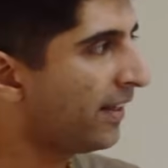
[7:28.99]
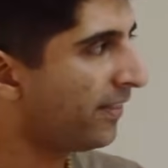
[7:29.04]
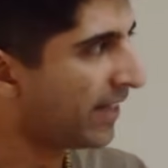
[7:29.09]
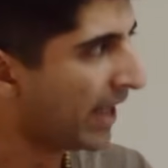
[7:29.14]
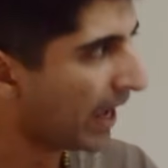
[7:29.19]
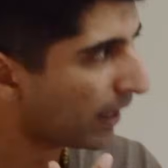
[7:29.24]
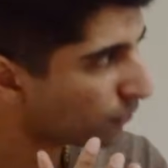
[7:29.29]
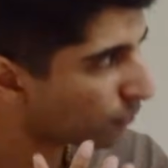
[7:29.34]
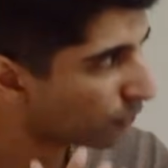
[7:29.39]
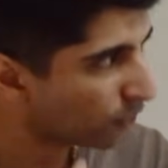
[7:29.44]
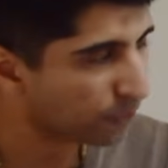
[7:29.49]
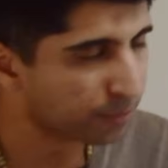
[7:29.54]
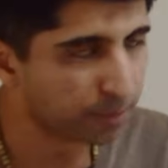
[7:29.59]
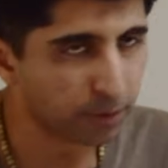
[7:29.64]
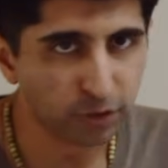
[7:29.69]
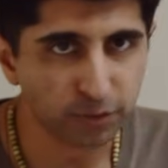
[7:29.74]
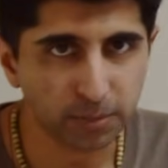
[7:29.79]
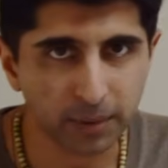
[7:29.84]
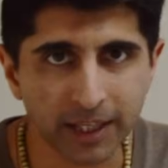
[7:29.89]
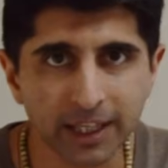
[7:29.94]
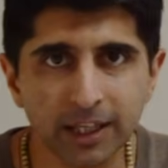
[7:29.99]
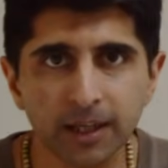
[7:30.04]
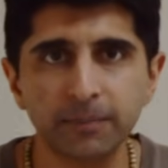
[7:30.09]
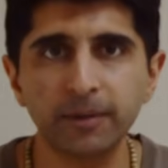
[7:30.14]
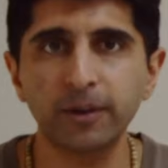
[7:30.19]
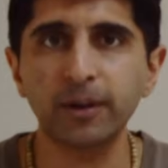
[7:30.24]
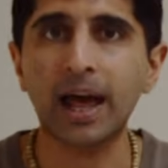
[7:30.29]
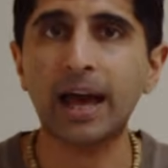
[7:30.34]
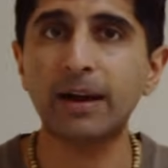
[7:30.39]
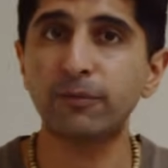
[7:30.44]
the extra disposable
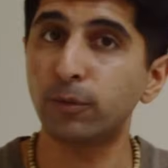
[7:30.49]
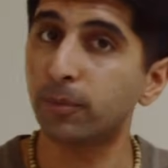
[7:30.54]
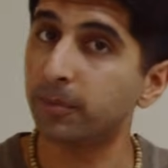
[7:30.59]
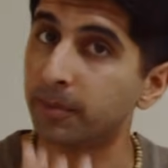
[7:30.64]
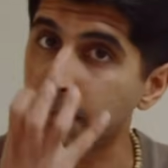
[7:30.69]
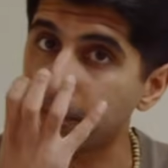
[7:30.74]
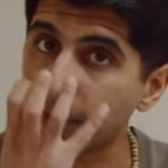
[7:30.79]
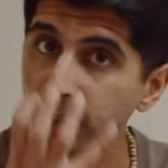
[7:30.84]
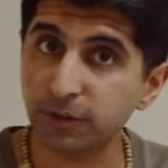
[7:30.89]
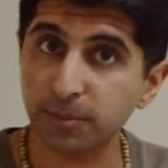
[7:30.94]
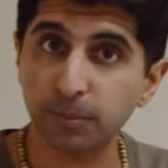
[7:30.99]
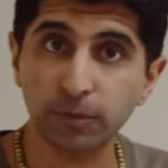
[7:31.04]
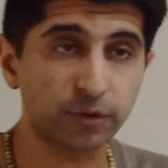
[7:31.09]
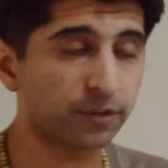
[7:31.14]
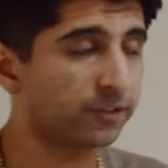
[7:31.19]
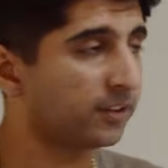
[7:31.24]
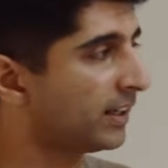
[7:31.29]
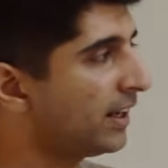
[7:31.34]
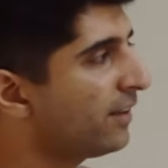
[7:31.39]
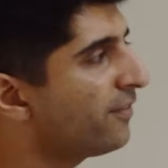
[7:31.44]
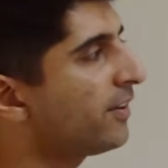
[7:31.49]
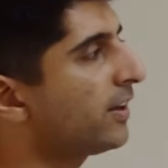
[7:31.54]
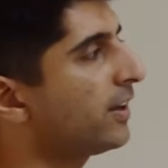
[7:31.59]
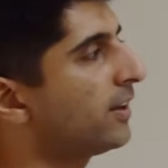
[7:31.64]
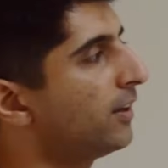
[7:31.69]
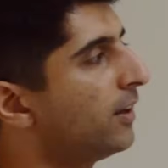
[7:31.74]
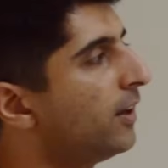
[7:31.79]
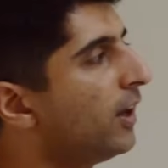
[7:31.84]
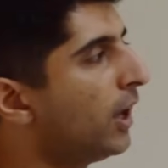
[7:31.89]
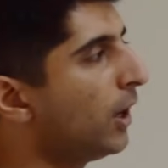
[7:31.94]
income they'll have will be much more
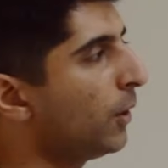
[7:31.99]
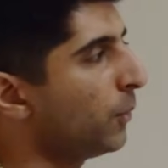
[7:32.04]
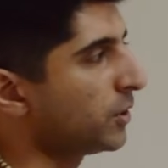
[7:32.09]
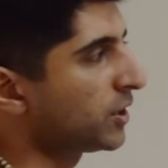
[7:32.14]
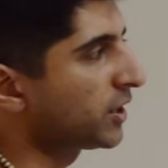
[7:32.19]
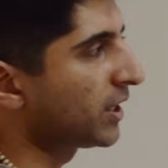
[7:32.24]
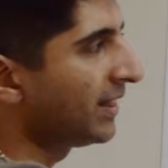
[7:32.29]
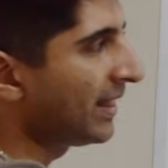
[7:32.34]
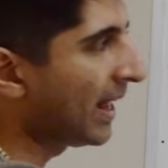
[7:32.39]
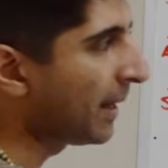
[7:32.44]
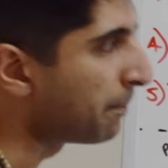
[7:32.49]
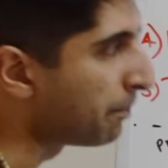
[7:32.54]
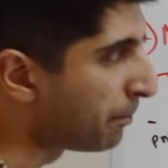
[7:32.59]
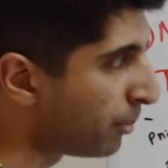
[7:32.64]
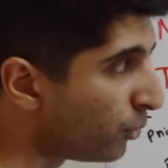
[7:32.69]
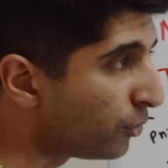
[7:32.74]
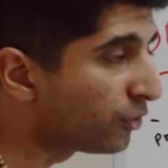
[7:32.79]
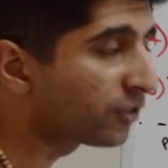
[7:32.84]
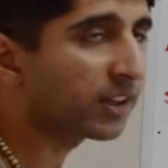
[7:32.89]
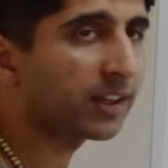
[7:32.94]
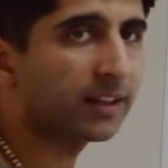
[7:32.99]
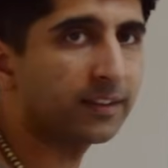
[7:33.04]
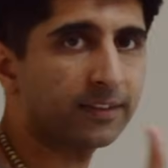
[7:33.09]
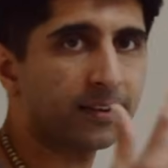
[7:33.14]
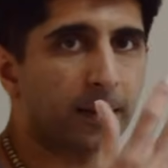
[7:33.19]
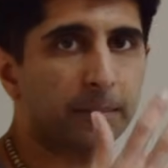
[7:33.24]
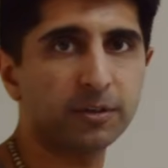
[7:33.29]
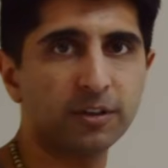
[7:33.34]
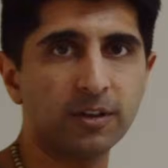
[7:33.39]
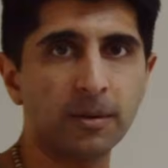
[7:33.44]
significant, which can then boost
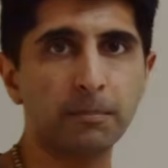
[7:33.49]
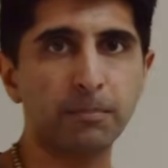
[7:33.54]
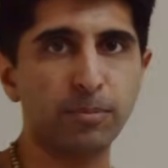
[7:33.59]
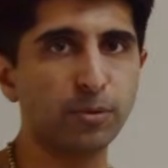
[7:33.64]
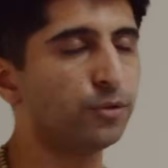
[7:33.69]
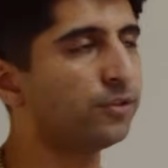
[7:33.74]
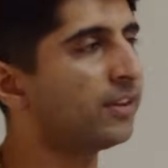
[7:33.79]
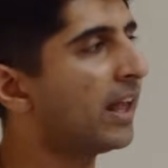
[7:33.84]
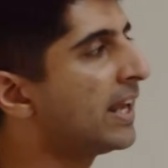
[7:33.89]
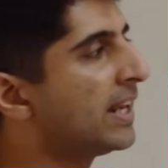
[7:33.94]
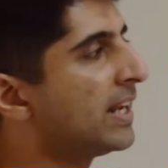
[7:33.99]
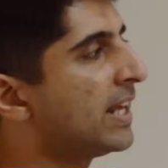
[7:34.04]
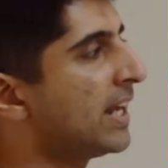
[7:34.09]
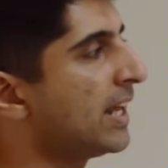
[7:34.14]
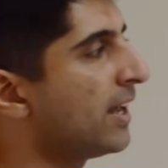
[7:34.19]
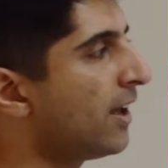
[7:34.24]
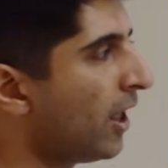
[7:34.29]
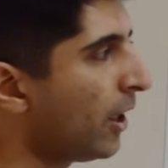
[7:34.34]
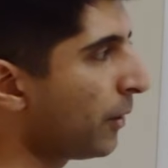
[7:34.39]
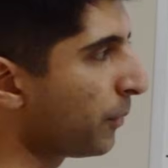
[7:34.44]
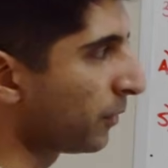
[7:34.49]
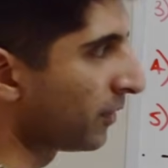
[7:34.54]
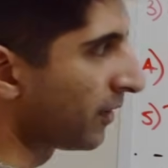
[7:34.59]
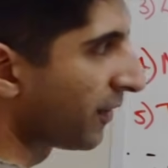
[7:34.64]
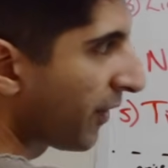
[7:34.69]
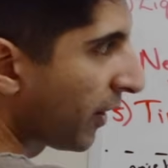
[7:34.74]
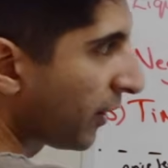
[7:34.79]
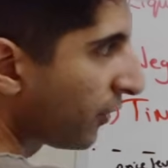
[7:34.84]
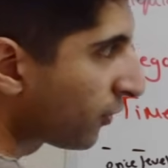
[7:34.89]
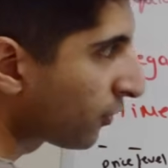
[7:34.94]
consumption and boost A D, whereas
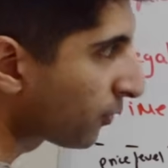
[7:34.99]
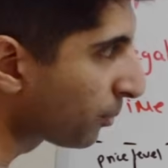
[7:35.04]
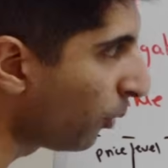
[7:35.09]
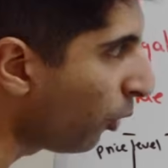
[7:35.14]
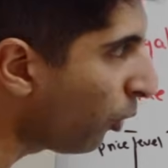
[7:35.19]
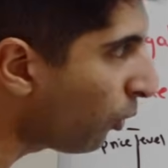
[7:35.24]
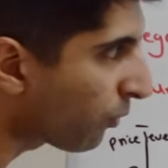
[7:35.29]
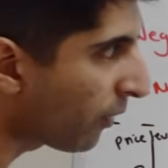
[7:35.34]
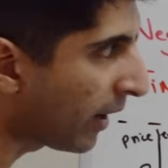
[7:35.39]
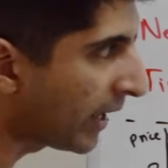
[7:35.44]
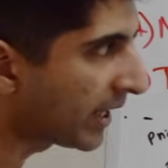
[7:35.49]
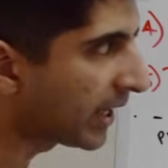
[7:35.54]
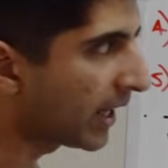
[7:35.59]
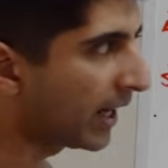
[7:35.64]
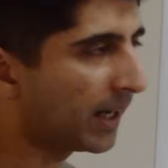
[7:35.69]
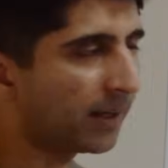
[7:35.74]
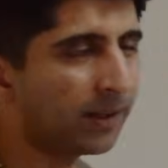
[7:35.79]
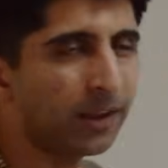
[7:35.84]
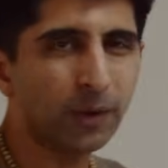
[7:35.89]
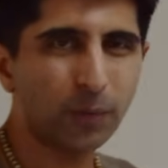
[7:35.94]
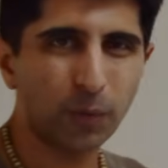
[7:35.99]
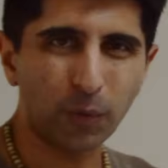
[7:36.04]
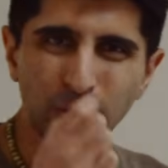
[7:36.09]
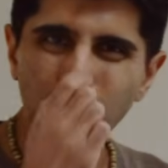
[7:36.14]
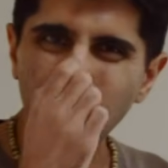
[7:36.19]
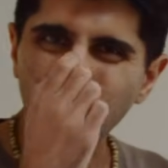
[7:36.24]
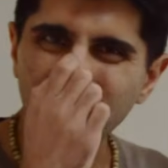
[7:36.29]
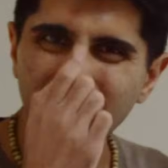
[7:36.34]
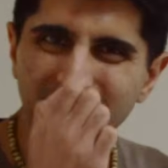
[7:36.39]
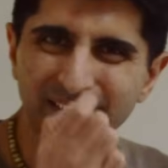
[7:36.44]
a very small rate cut will
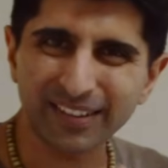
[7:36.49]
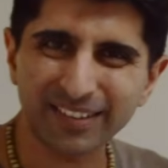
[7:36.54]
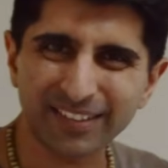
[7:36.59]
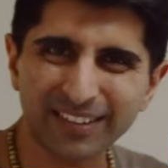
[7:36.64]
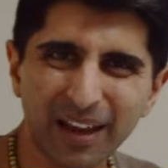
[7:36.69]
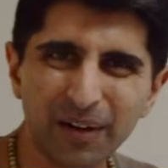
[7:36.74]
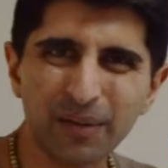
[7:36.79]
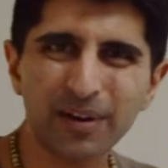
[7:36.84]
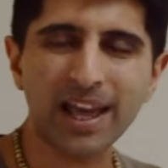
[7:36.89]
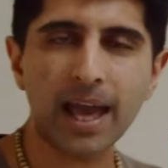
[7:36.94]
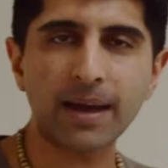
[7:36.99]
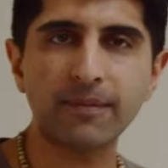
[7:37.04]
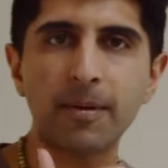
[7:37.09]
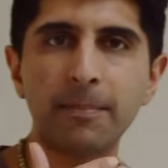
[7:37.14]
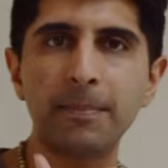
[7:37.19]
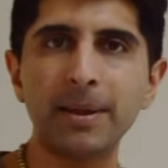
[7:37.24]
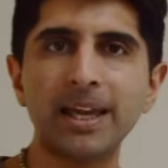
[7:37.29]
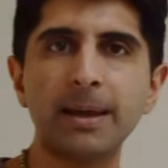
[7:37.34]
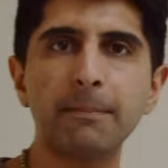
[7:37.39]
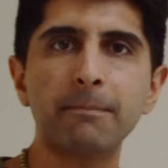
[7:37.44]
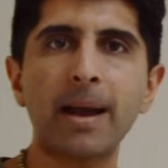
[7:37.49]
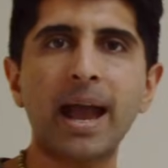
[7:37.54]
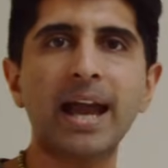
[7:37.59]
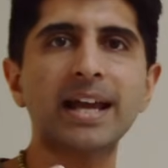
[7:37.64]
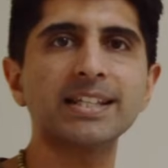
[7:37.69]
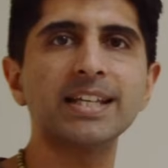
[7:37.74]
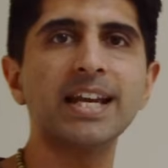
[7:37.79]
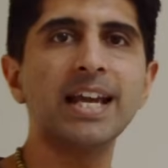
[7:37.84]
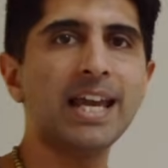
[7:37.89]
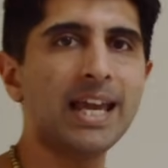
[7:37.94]
not necessarily have a big
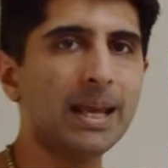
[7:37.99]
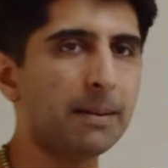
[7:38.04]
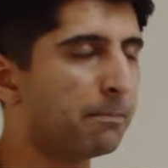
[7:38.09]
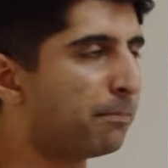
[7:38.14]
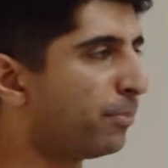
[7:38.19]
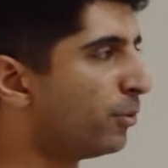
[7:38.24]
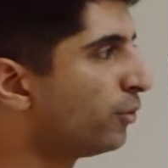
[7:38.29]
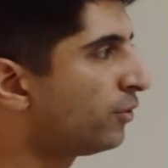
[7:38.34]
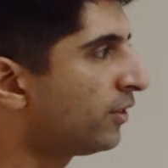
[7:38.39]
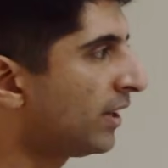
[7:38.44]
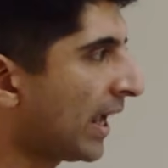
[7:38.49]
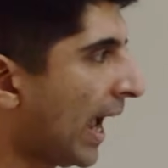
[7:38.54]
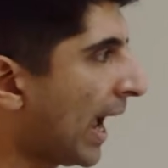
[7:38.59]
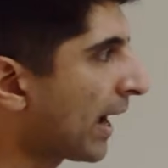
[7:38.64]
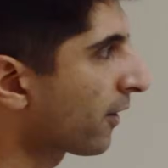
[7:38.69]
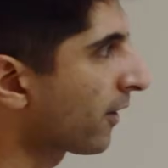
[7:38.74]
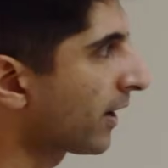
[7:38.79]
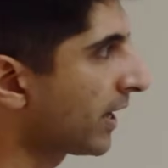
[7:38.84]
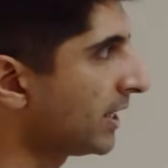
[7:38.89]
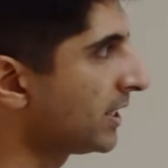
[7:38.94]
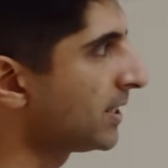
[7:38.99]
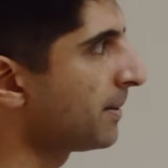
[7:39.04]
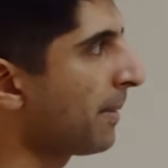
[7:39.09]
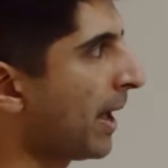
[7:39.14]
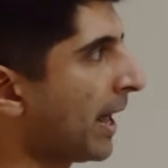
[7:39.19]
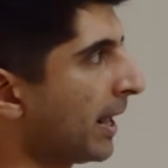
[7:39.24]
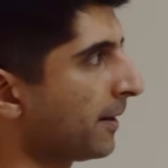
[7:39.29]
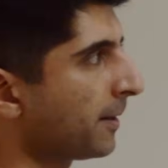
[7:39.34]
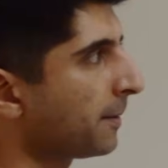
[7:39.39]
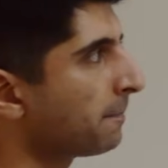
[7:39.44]
impact in boosting aggregate
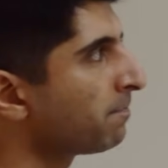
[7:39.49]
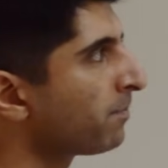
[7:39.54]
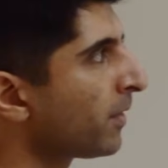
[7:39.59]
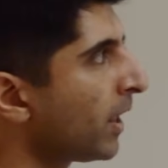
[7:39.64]
demand.